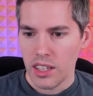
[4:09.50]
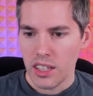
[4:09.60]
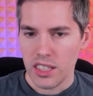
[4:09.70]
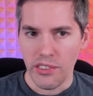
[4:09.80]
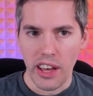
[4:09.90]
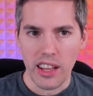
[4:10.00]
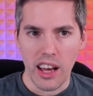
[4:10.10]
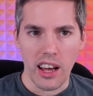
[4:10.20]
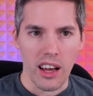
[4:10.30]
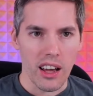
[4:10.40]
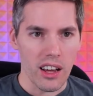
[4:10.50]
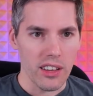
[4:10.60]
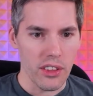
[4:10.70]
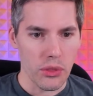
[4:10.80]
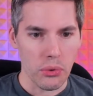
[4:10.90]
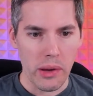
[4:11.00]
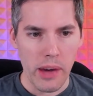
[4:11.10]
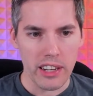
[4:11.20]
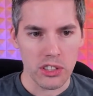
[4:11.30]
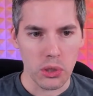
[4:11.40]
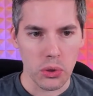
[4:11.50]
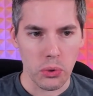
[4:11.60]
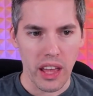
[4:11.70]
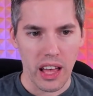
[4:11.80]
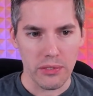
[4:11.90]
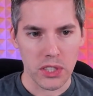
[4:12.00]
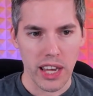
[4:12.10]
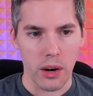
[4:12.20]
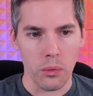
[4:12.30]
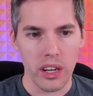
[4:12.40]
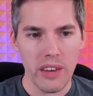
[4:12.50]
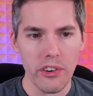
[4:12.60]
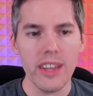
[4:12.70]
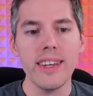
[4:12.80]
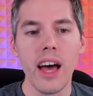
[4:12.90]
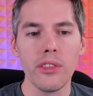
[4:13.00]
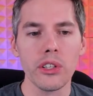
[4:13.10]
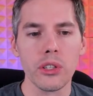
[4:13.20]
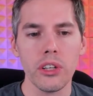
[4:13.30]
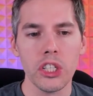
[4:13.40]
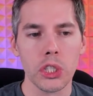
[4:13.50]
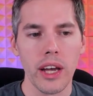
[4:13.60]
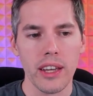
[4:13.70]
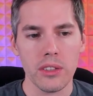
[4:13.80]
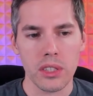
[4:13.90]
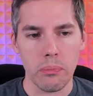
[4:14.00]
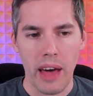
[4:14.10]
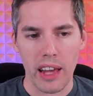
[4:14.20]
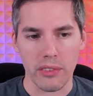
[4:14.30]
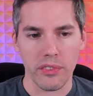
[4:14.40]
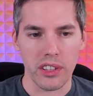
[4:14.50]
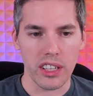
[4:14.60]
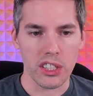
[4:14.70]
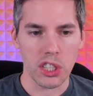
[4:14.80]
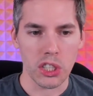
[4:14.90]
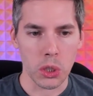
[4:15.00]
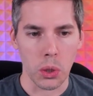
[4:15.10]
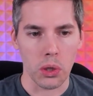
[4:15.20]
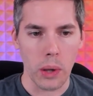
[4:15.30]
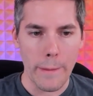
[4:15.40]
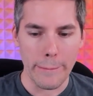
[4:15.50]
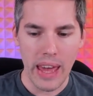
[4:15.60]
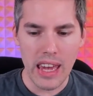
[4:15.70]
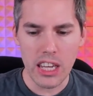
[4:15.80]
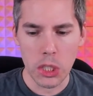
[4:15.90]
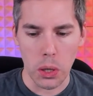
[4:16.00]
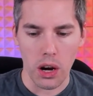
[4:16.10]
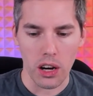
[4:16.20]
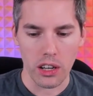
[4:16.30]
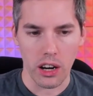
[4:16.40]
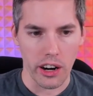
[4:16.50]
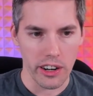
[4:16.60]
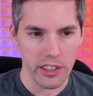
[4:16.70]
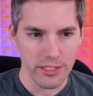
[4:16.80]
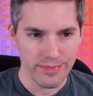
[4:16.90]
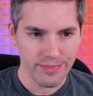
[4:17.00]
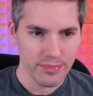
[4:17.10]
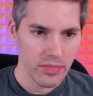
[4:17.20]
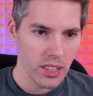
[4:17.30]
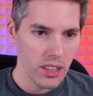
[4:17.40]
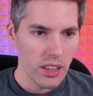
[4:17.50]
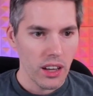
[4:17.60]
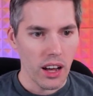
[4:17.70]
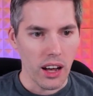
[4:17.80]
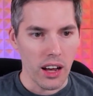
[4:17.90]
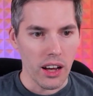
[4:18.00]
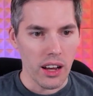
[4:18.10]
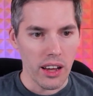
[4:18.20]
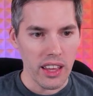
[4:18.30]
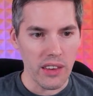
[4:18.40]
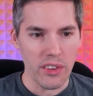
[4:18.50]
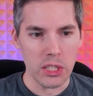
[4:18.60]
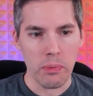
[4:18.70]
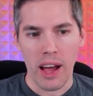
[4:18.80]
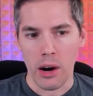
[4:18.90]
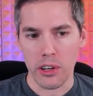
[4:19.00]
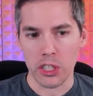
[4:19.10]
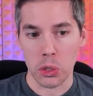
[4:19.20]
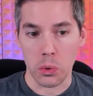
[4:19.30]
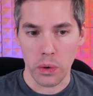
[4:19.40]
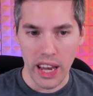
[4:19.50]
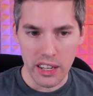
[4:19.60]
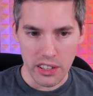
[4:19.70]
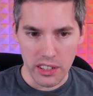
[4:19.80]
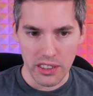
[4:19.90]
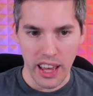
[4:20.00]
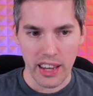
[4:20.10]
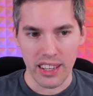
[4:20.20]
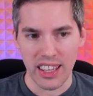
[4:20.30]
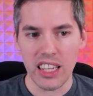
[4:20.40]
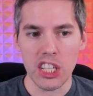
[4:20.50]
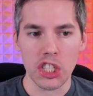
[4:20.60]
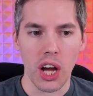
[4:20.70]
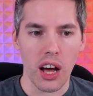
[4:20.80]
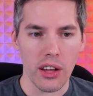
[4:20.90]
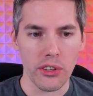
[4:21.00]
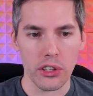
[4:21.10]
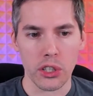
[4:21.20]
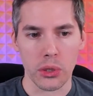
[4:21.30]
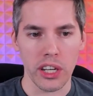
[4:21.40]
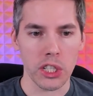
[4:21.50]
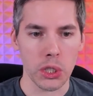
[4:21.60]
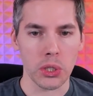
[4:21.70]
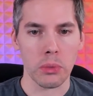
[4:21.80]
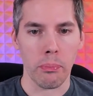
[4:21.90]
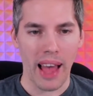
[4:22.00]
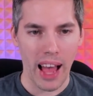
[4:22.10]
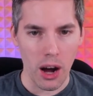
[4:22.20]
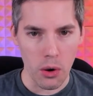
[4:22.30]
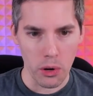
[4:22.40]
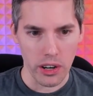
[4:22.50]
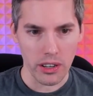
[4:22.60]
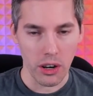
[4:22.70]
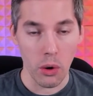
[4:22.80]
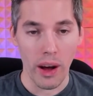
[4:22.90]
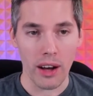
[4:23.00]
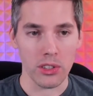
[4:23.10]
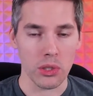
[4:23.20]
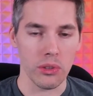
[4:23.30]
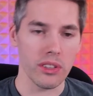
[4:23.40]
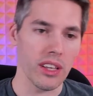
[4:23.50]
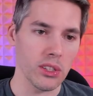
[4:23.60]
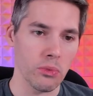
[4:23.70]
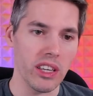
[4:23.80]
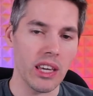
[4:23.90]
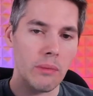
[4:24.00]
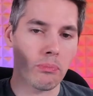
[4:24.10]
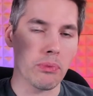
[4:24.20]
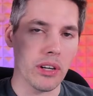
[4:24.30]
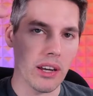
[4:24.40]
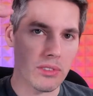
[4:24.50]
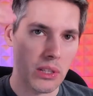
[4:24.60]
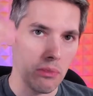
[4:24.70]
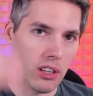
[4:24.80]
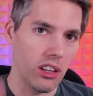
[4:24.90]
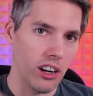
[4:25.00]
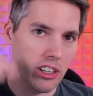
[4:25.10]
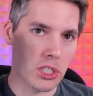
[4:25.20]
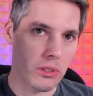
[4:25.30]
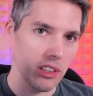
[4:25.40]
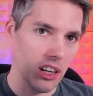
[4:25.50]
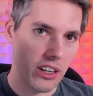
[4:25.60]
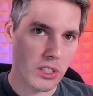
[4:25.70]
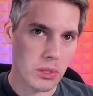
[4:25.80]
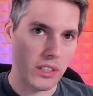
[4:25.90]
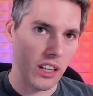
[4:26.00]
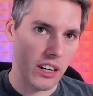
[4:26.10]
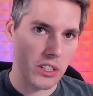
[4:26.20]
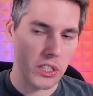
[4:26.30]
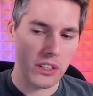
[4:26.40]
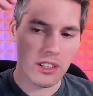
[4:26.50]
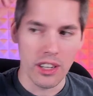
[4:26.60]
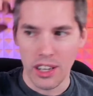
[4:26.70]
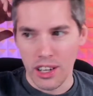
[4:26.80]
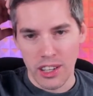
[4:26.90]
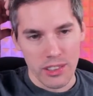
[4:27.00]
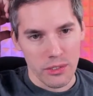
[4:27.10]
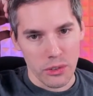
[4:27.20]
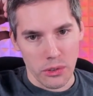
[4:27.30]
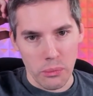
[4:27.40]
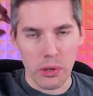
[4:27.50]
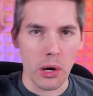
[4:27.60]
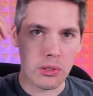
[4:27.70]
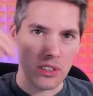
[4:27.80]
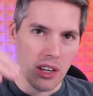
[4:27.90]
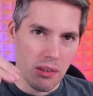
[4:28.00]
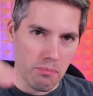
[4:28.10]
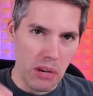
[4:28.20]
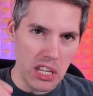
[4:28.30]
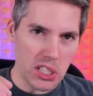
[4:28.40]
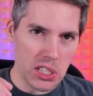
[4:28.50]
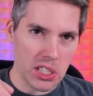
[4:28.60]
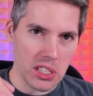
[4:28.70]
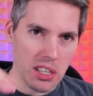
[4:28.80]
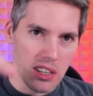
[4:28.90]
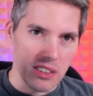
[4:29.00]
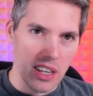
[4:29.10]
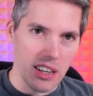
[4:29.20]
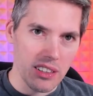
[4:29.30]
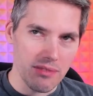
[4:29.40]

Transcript: Zavala, the three mana two three Elf Scout. Whenever another creature enters the battlefield, its controller may draw a card. Uh, if its power is greater than each other creature's power. Oh, wow. So as we keep putting out something larger and larger and larger, we're going to put out beasts, then